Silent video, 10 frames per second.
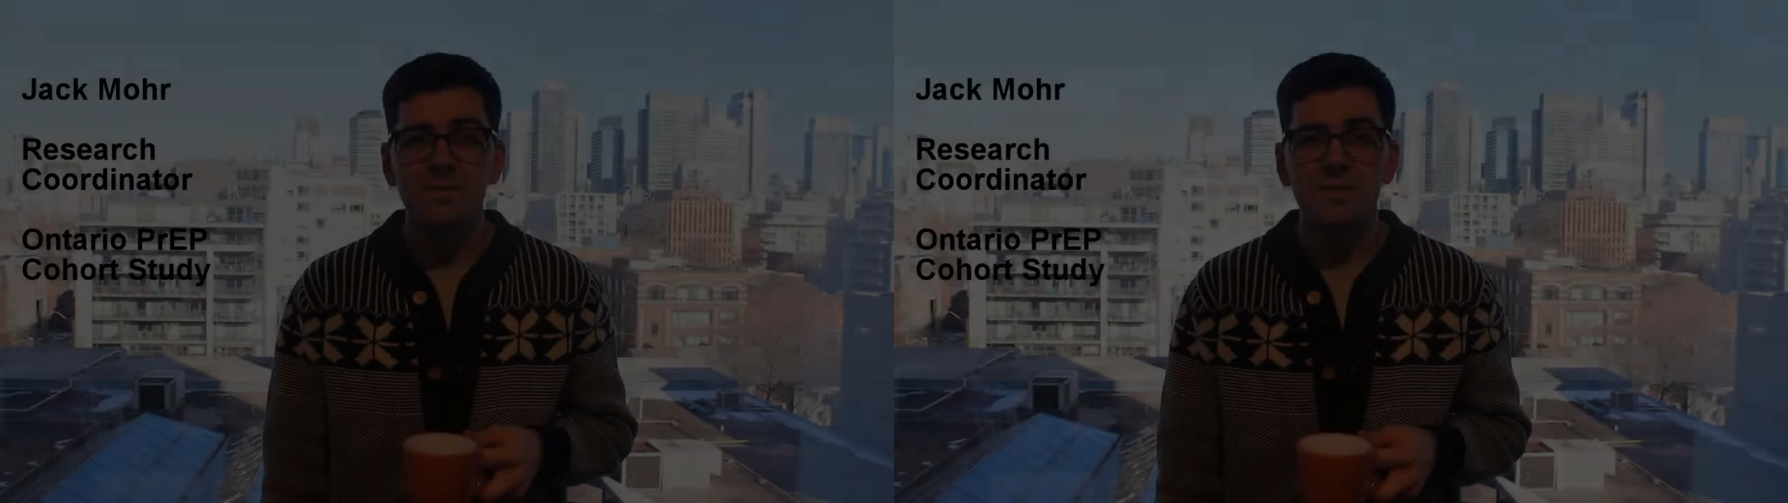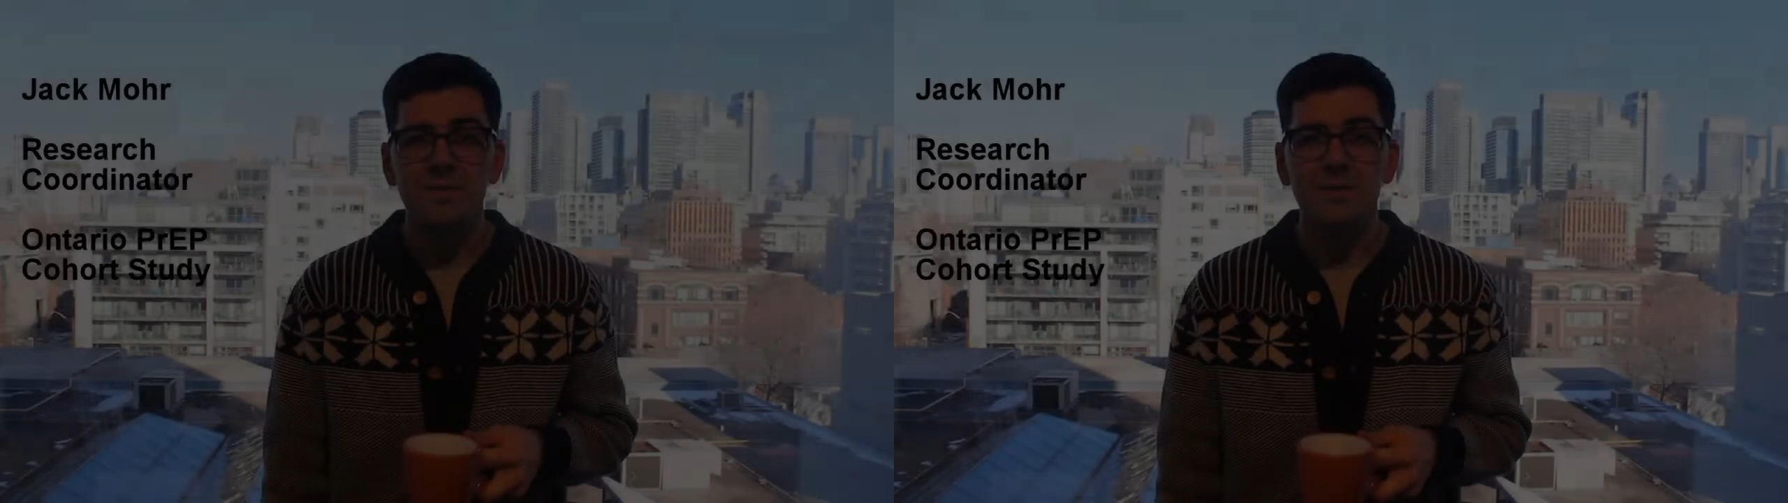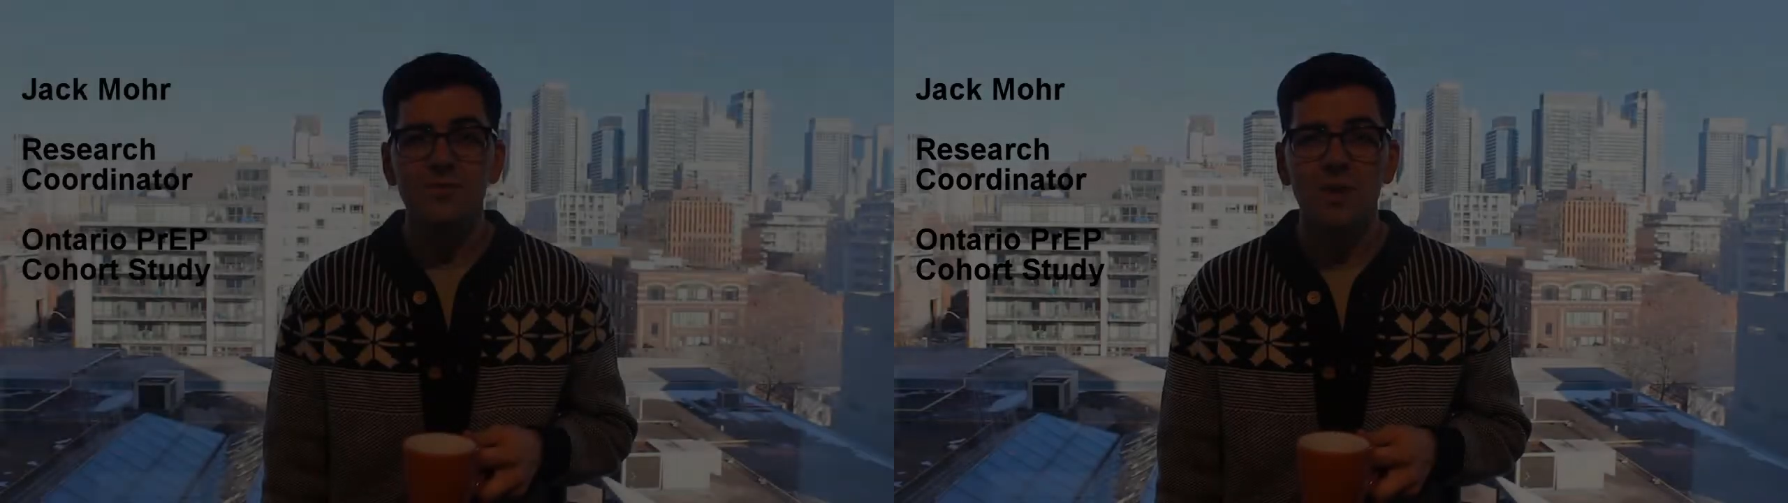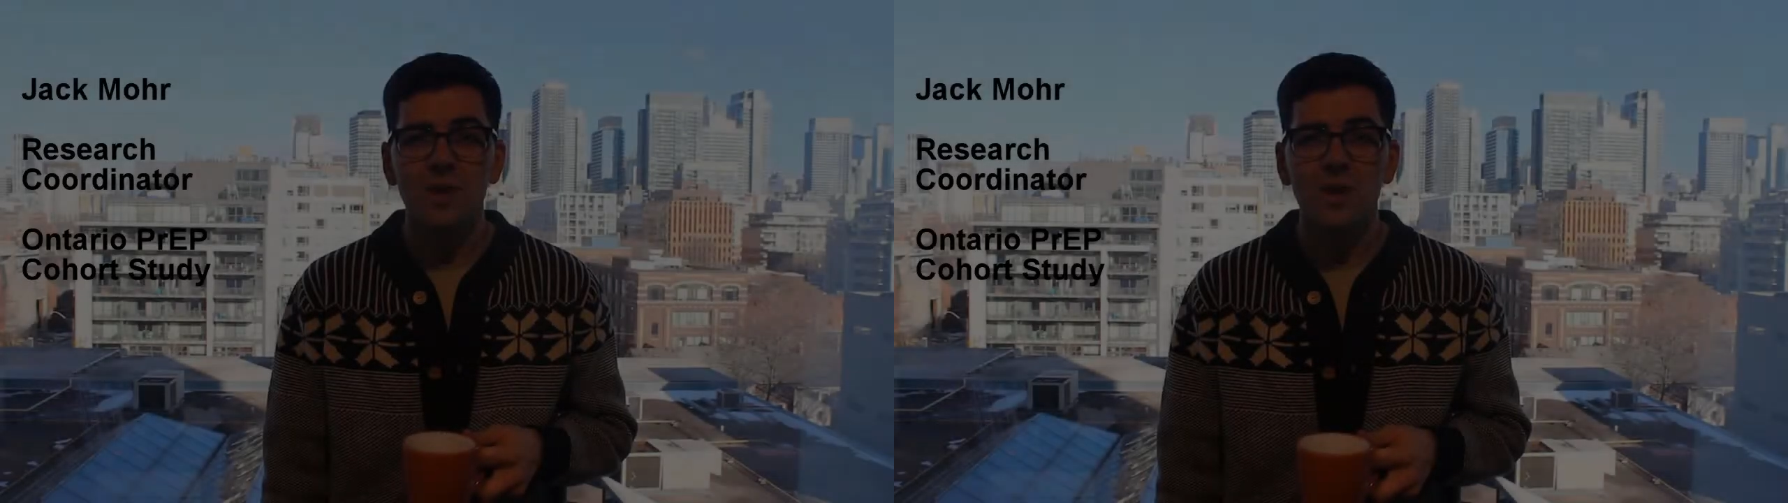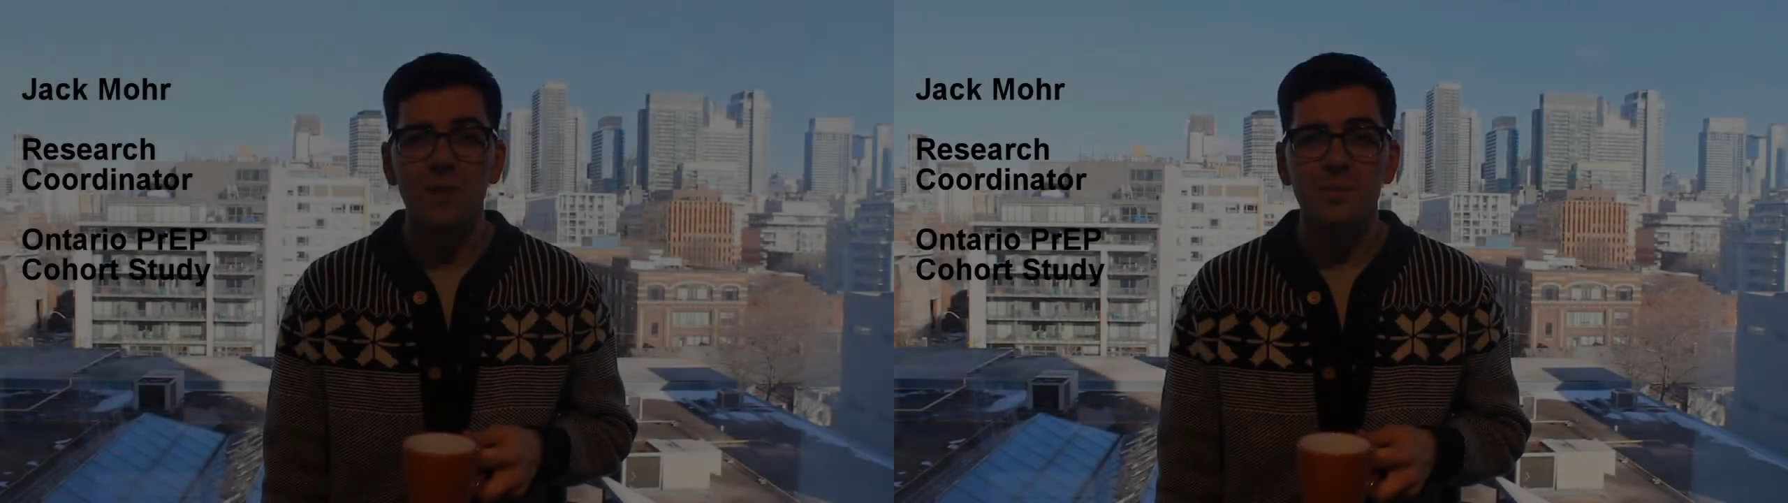for the
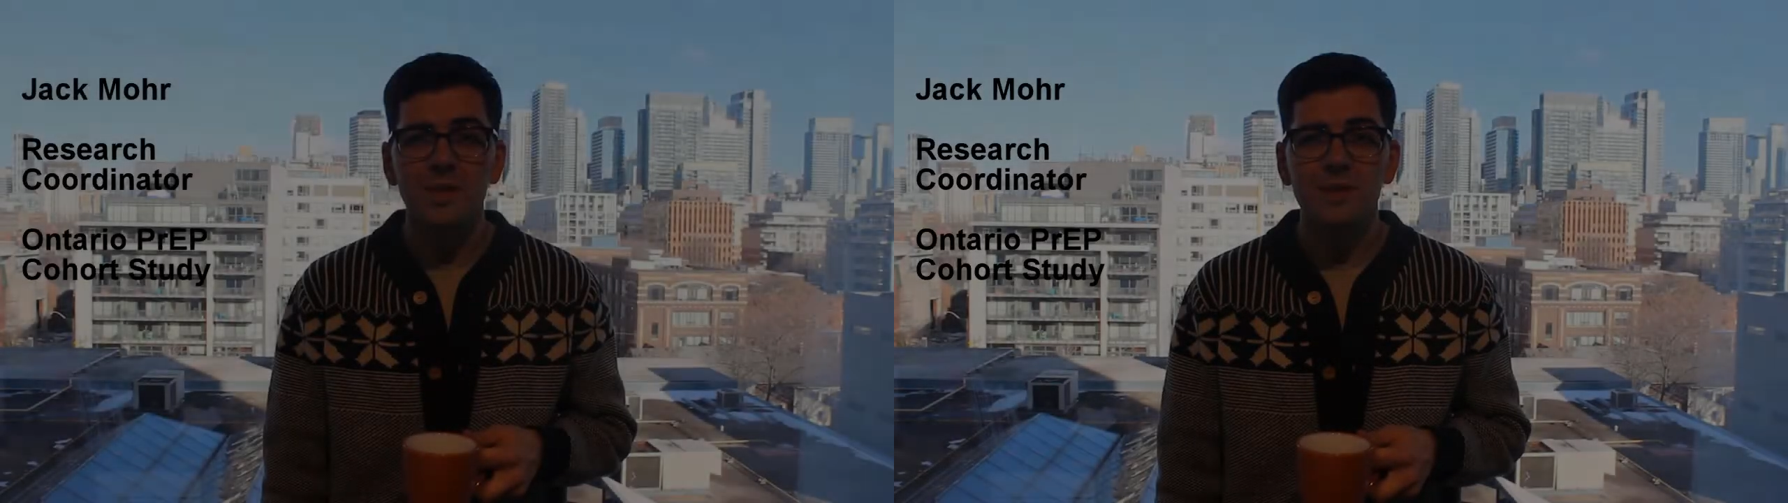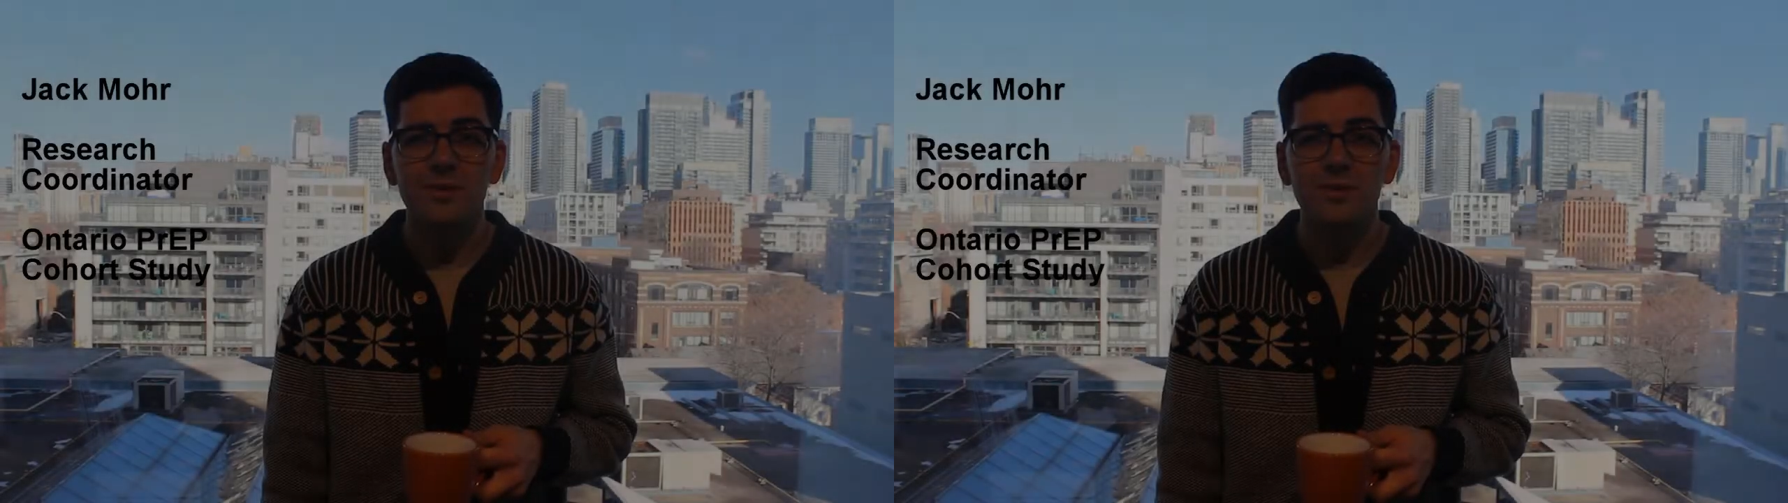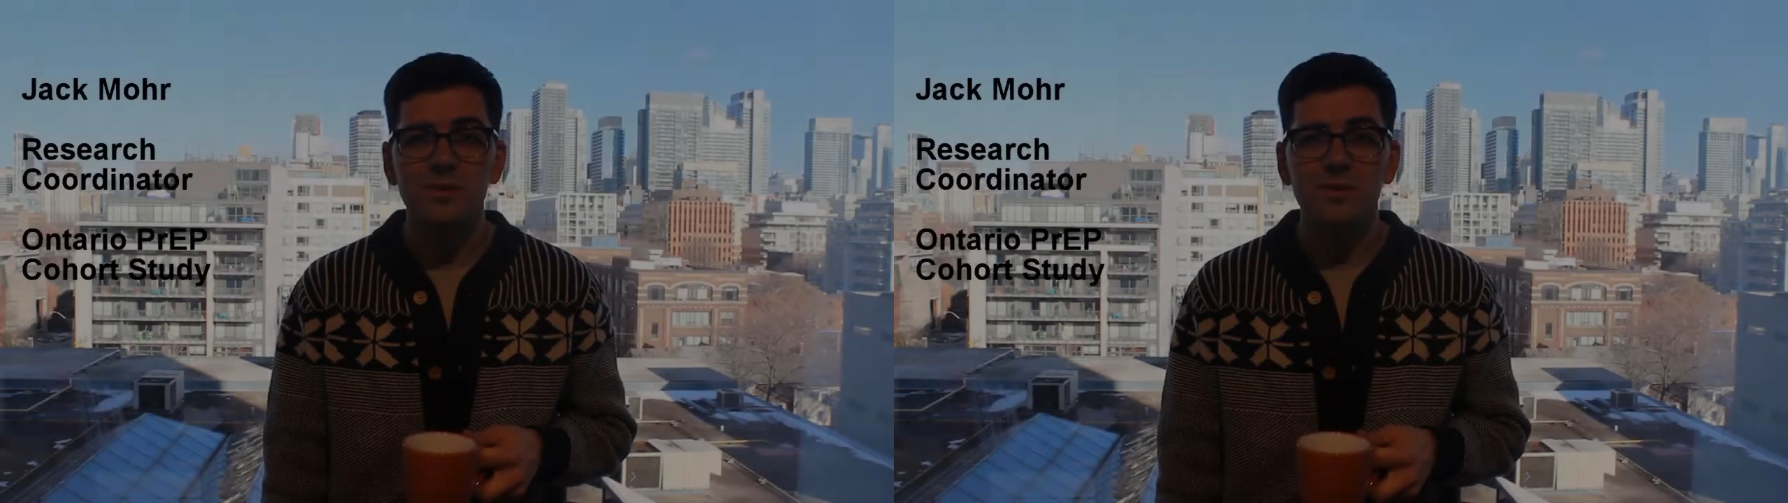drug combination